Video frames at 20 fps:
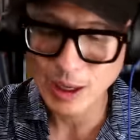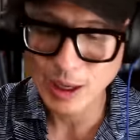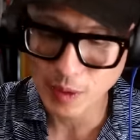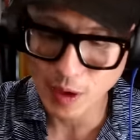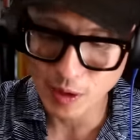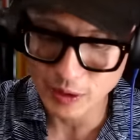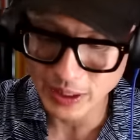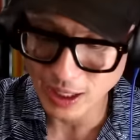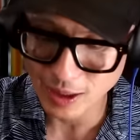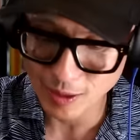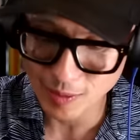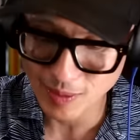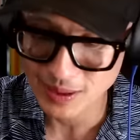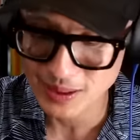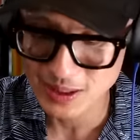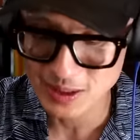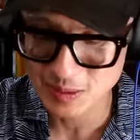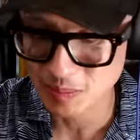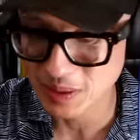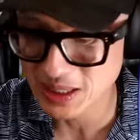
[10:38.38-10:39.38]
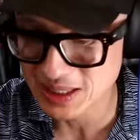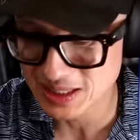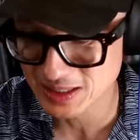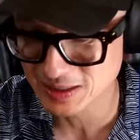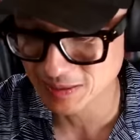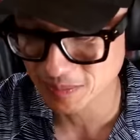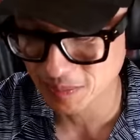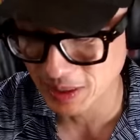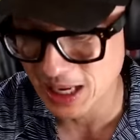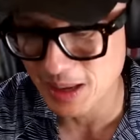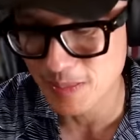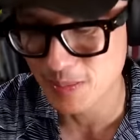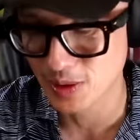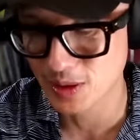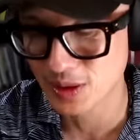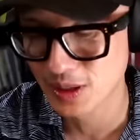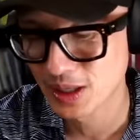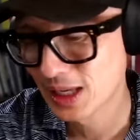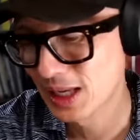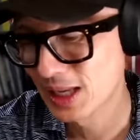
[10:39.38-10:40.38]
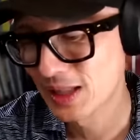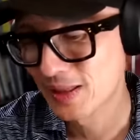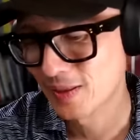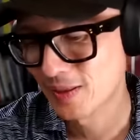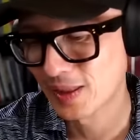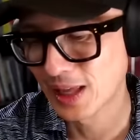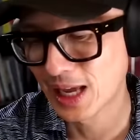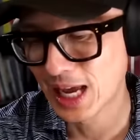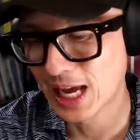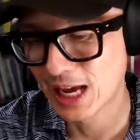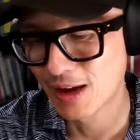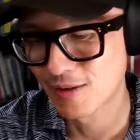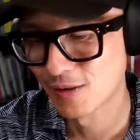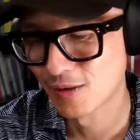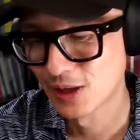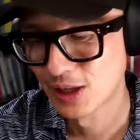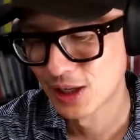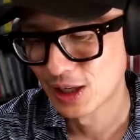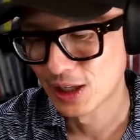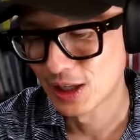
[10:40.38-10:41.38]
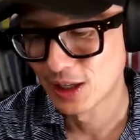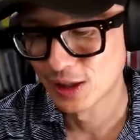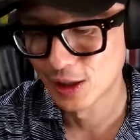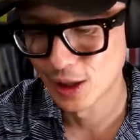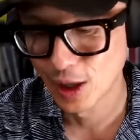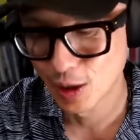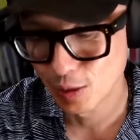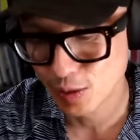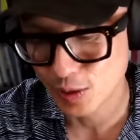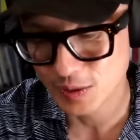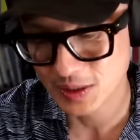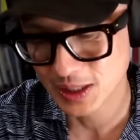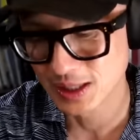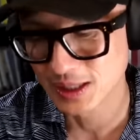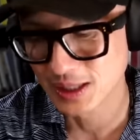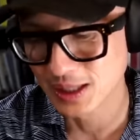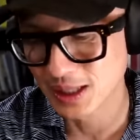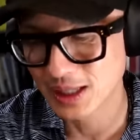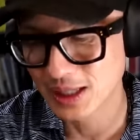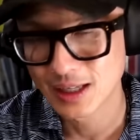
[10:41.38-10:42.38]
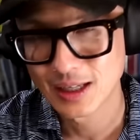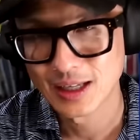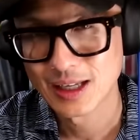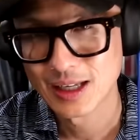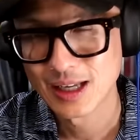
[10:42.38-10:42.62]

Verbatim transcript: we all carry around these pieces of paper that have low utility,